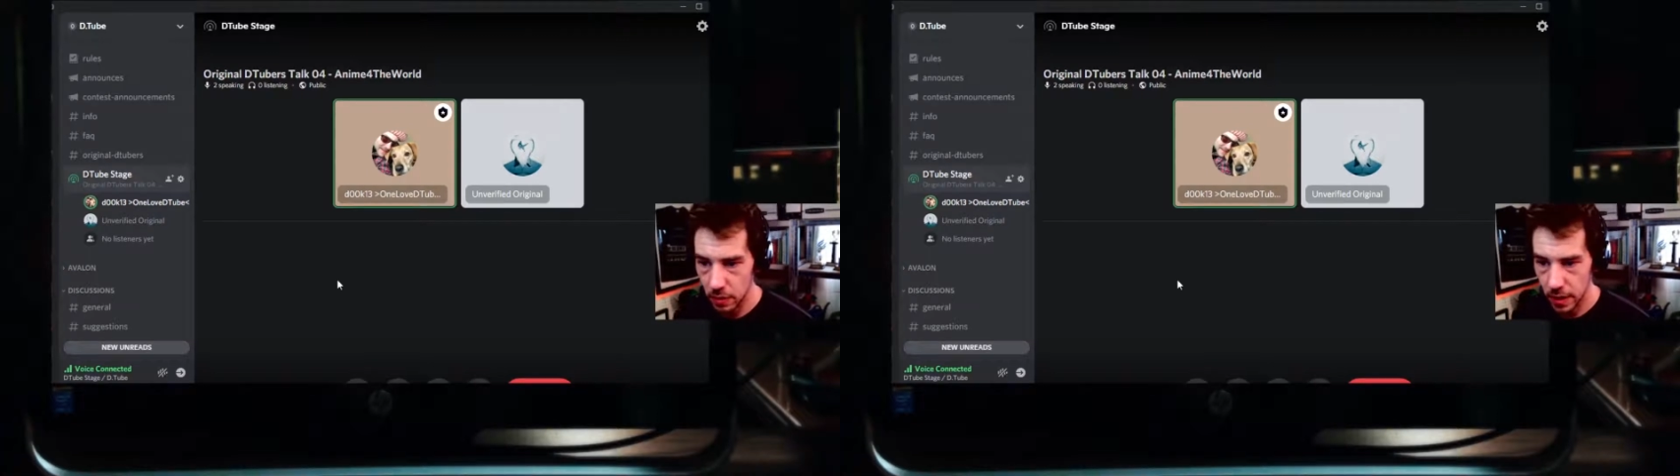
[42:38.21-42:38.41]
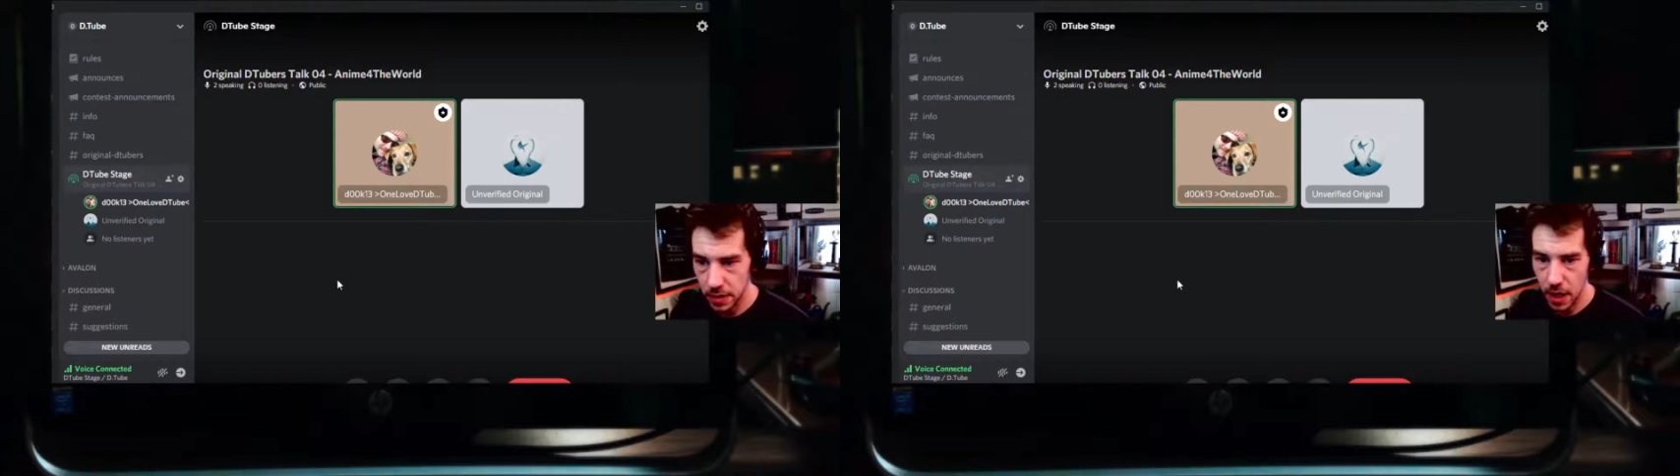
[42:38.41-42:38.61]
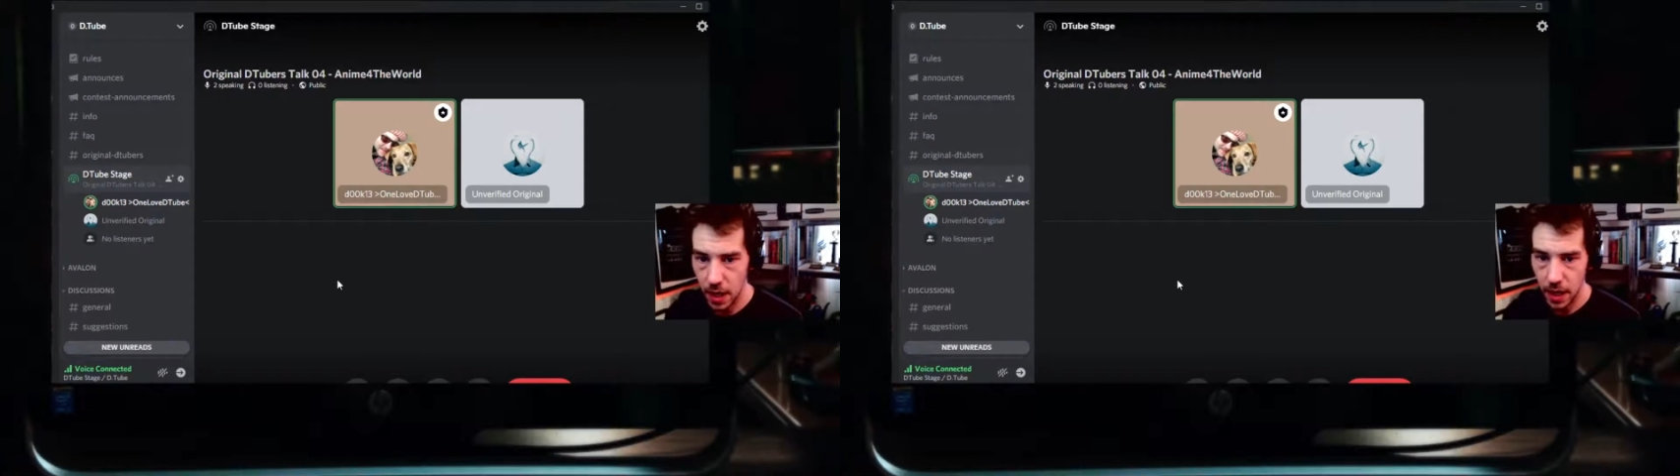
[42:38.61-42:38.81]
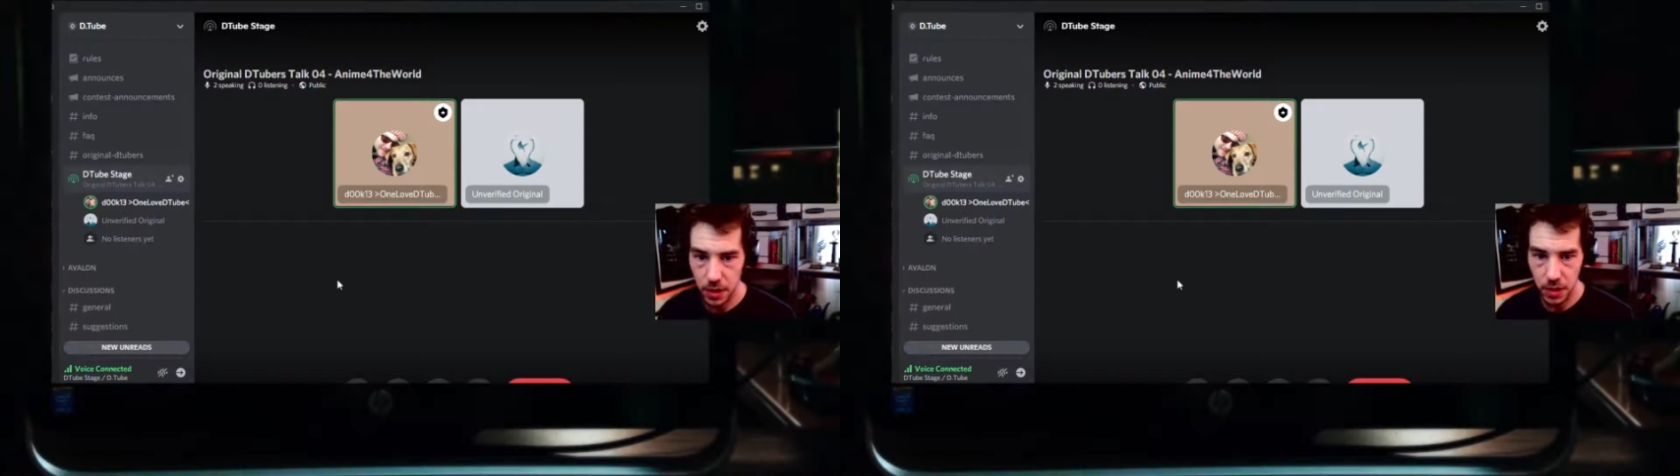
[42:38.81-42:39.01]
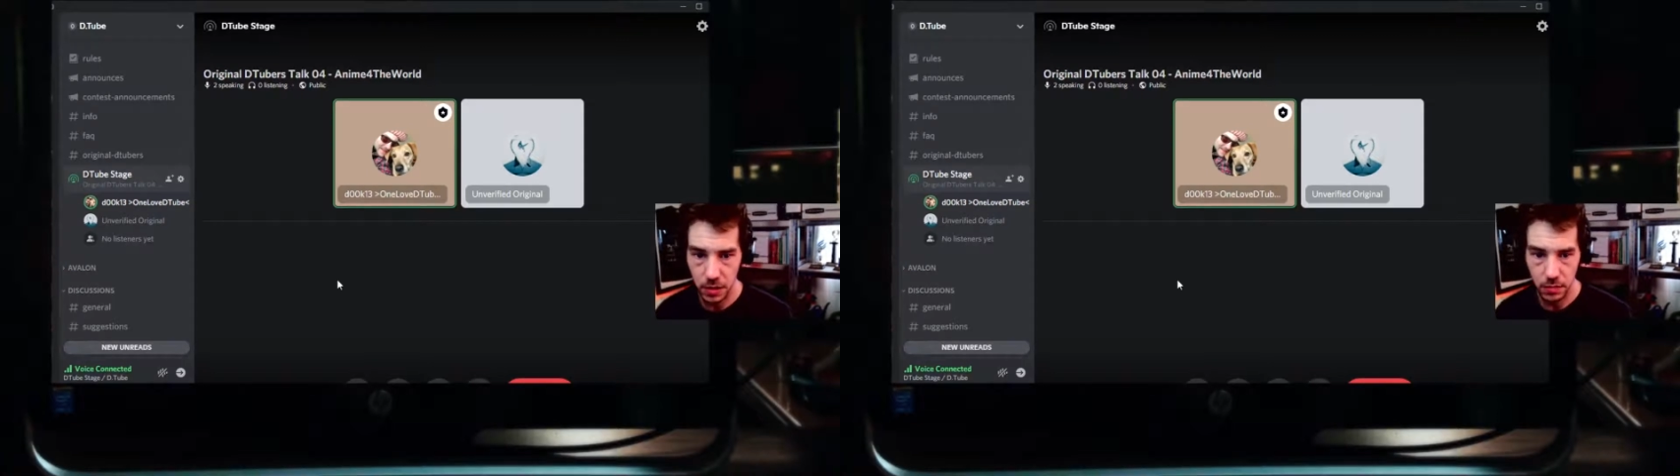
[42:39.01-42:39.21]

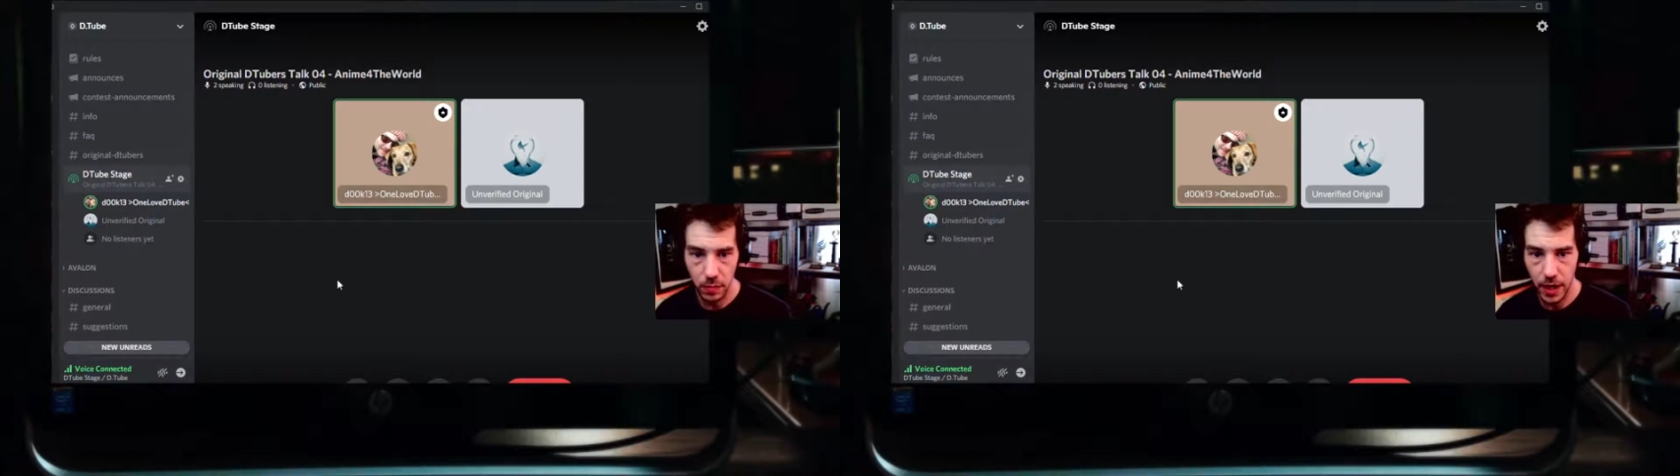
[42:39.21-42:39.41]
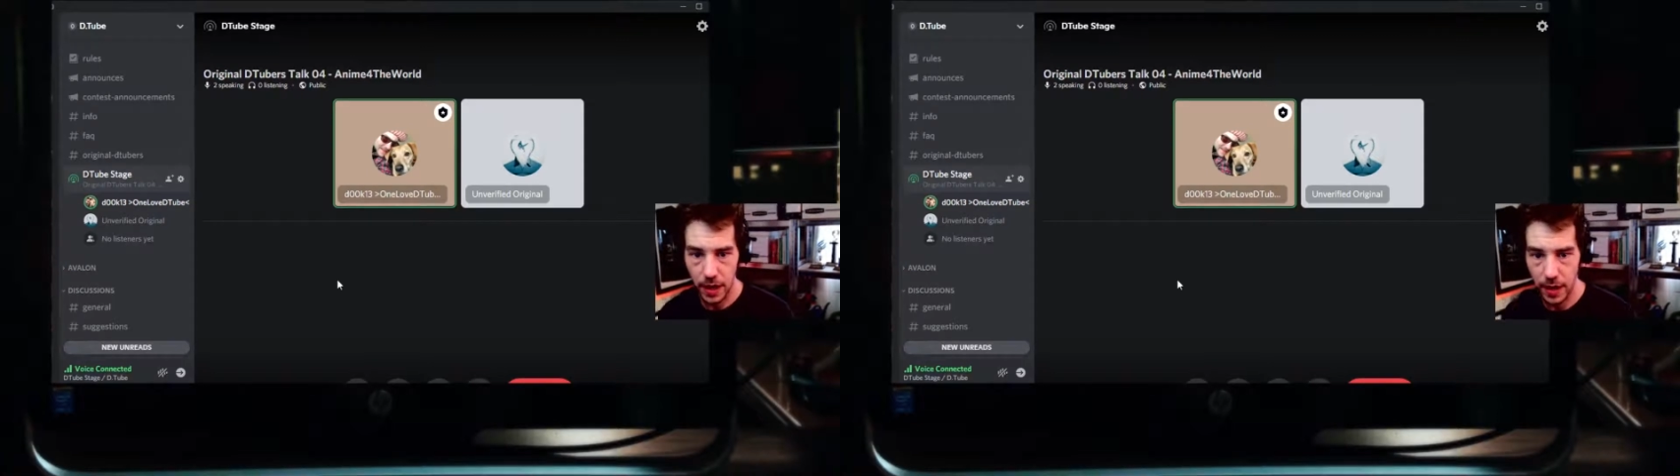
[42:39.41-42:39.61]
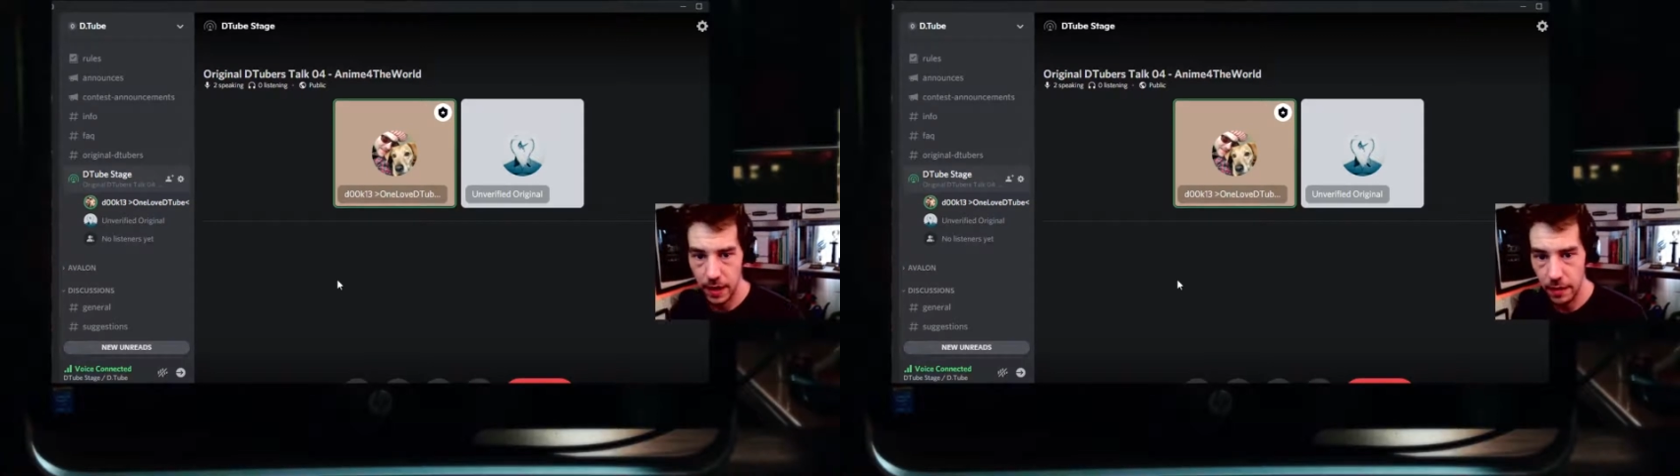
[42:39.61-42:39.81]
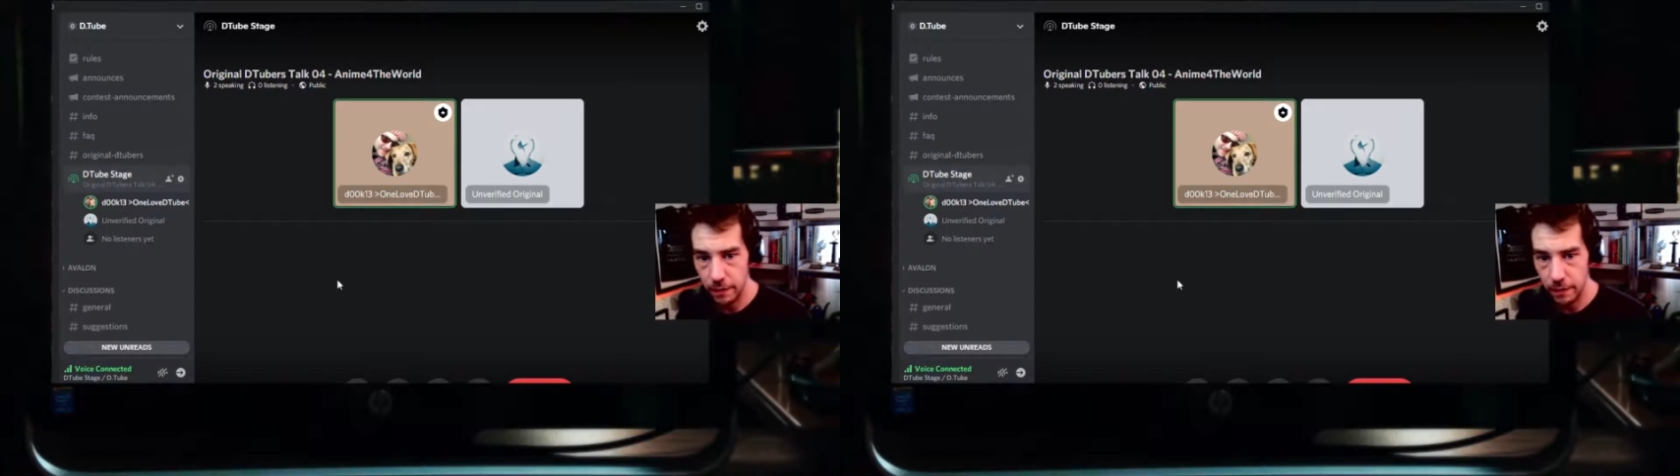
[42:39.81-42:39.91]
attacked by